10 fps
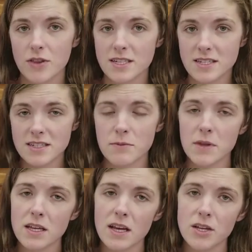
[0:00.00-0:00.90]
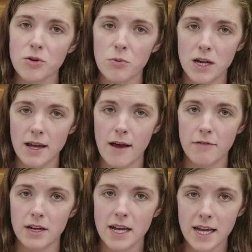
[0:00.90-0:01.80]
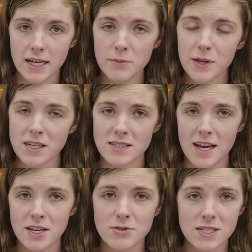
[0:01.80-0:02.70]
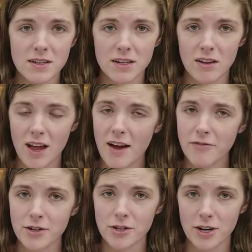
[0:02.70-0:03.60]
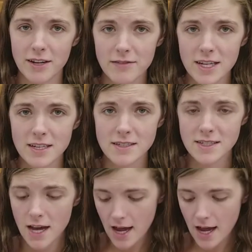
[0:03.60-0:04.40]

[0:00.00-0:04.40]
this is something that you'll want to have on hand because I use it a lot for gravies